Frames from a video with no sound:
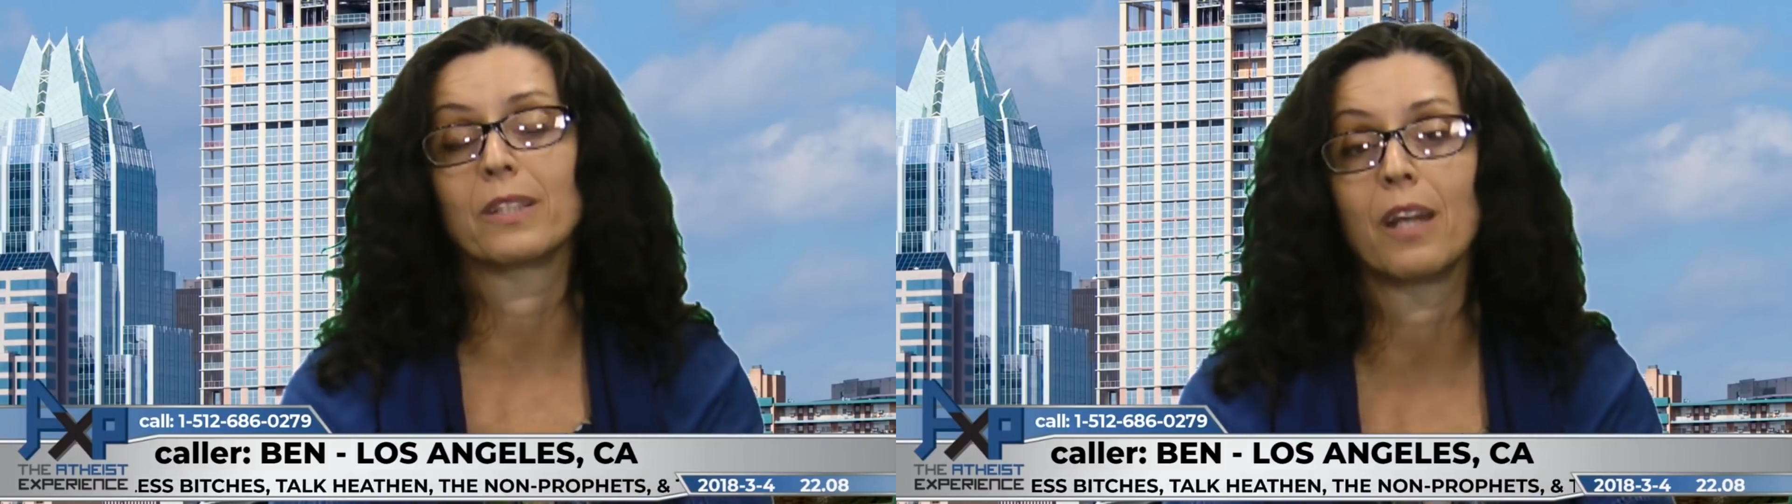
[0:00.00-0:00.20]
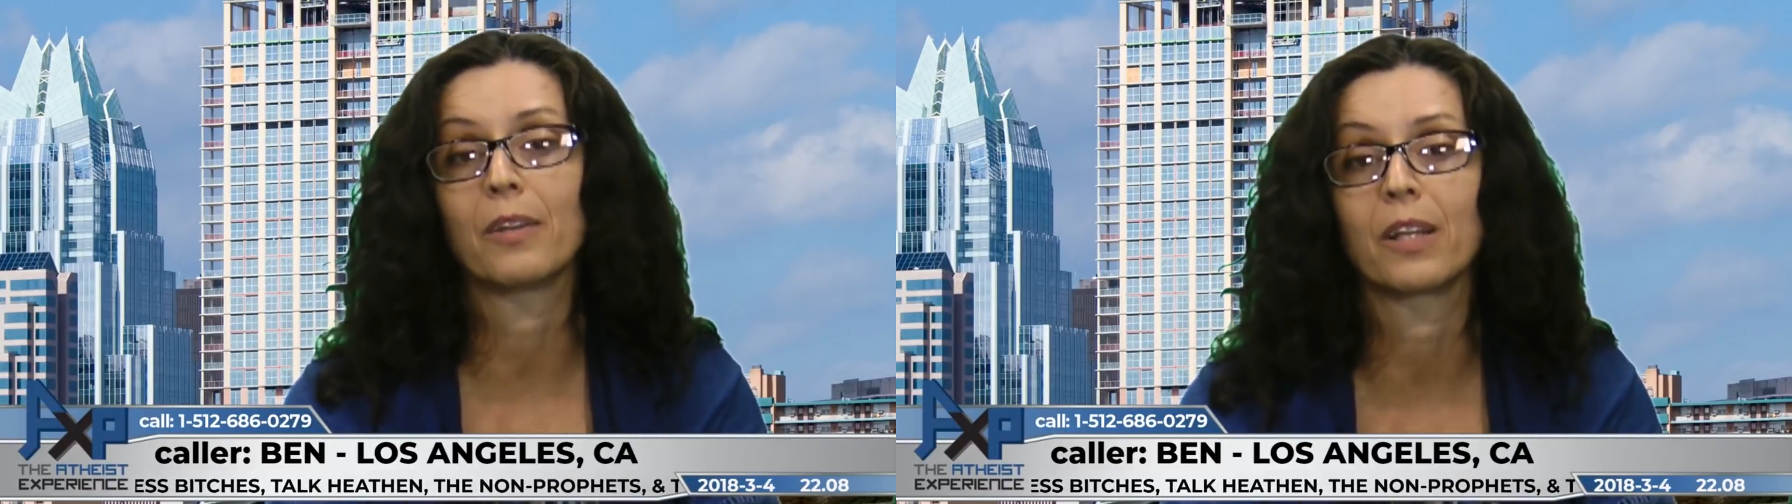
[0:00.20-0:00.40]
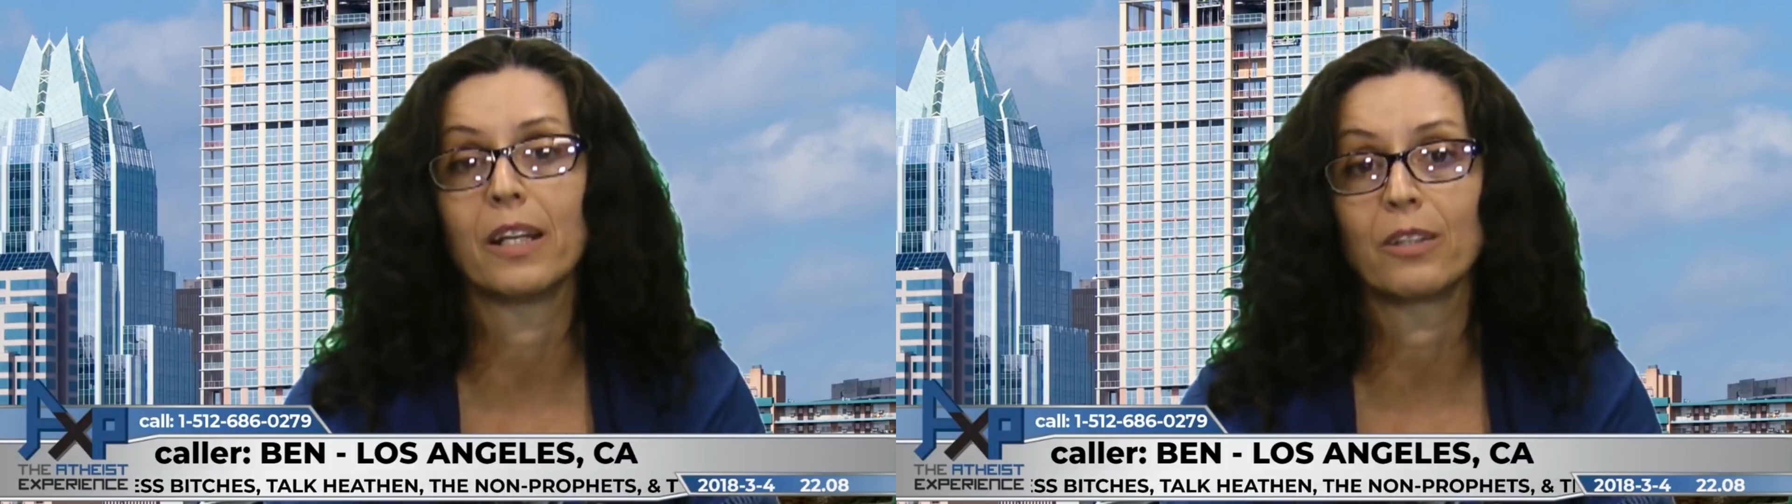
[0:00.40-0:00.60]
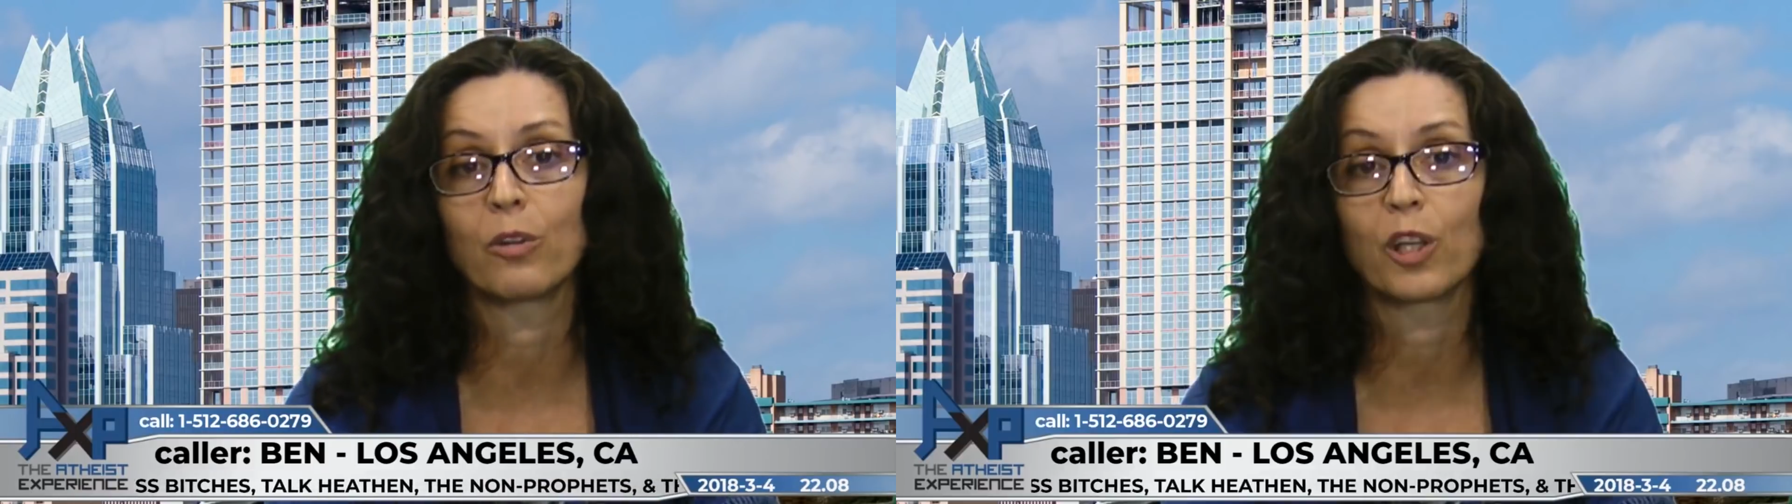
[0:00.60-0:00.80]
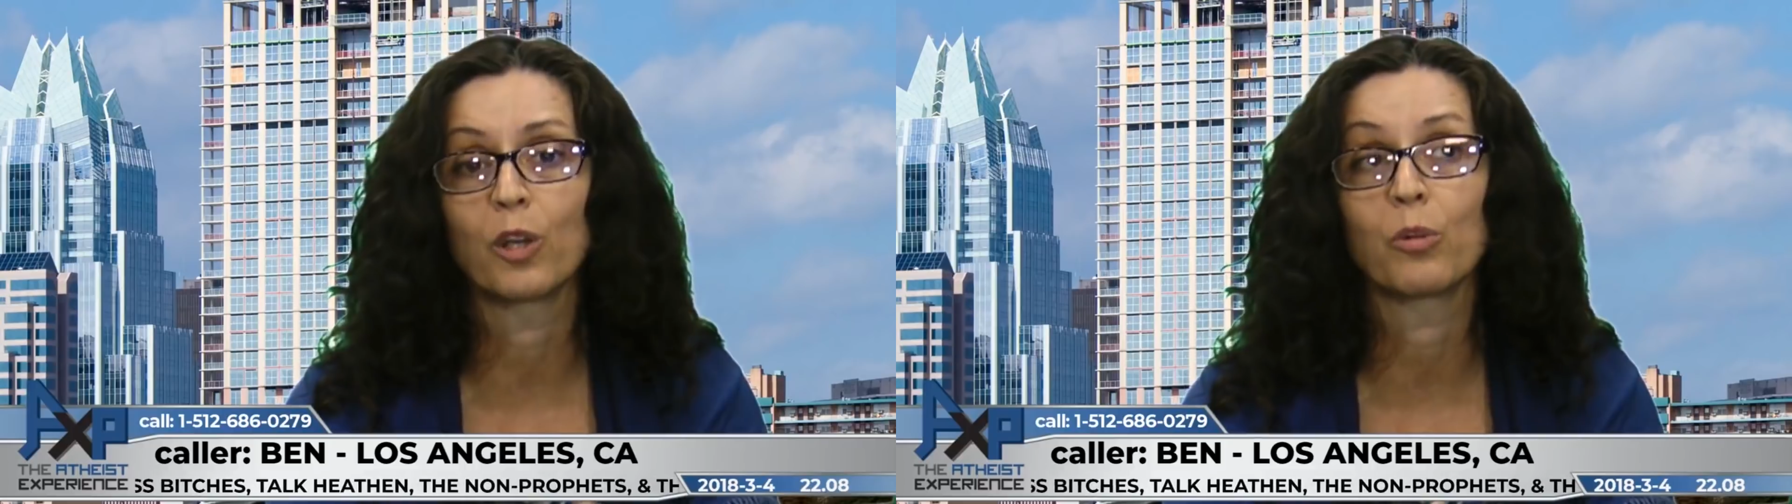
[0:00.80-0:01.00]
It's not that I
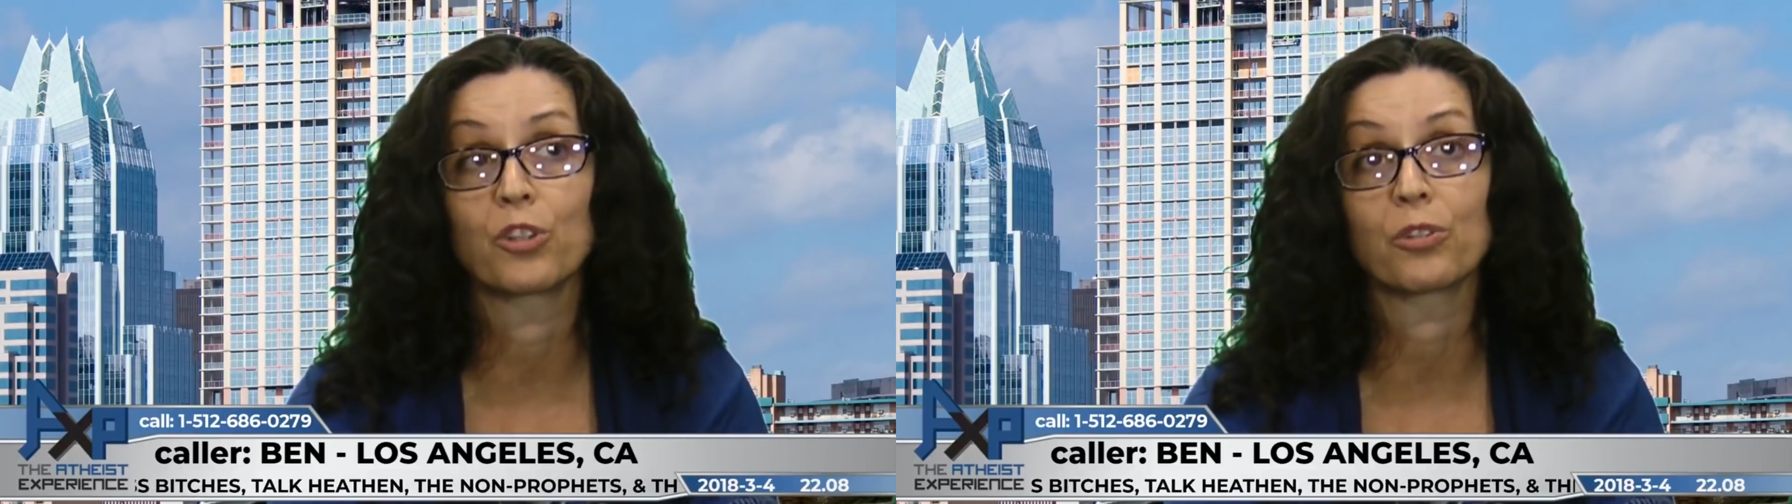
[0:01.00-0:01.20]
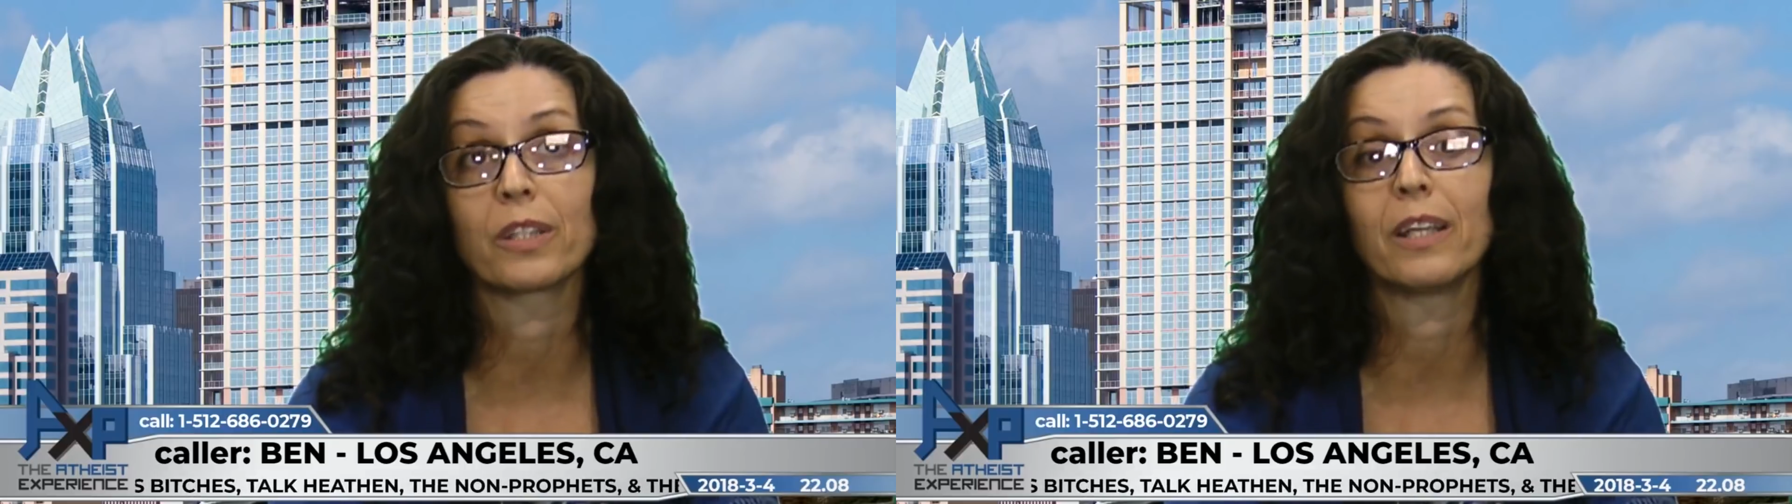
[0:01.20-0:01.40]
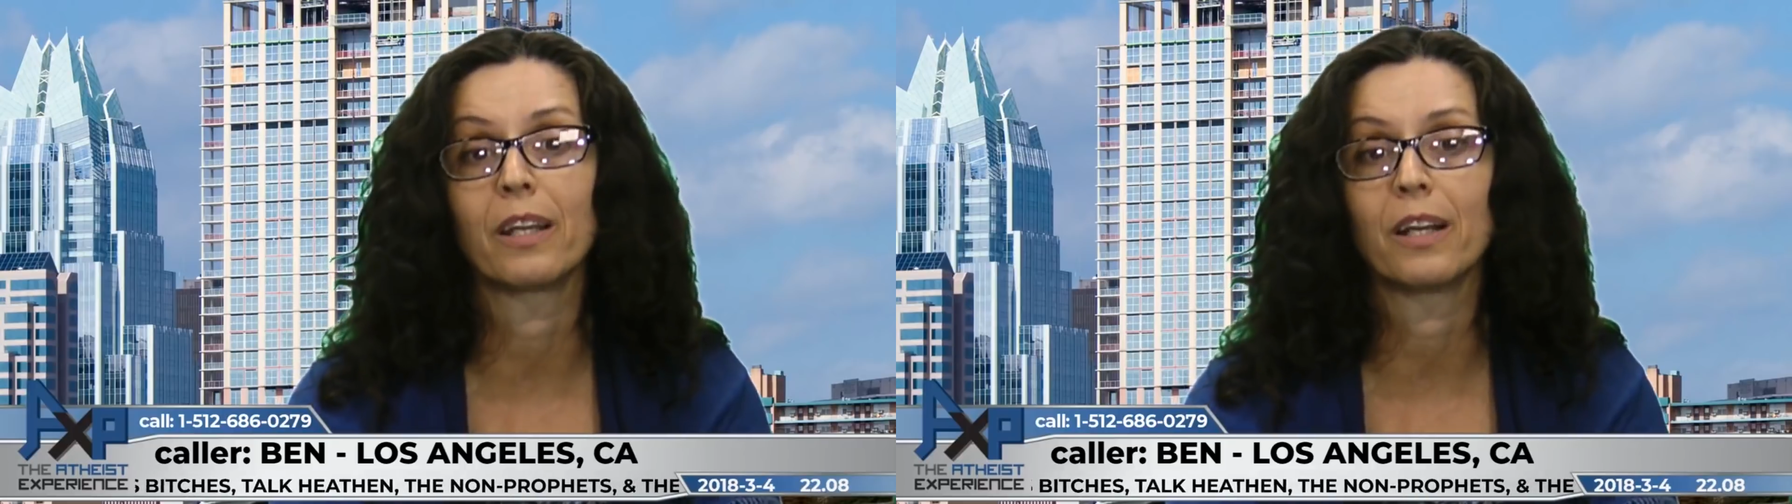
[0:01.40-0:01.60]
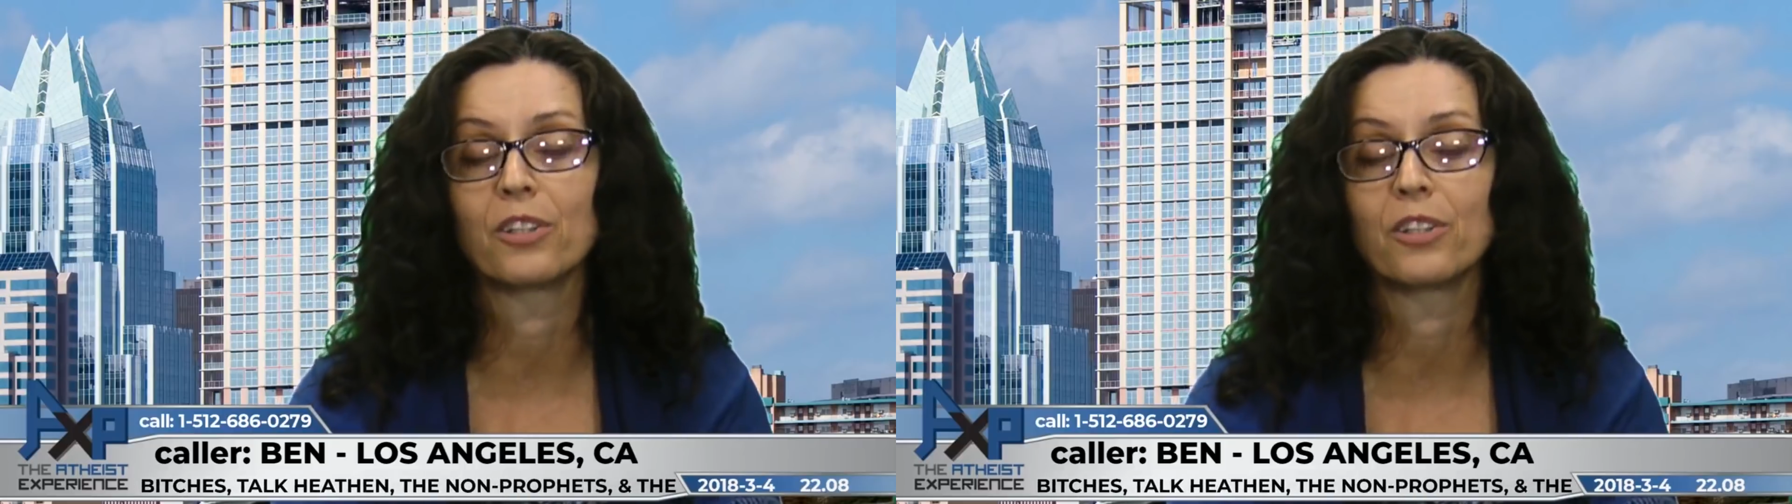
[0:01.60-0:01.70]
don't hear what you're saying.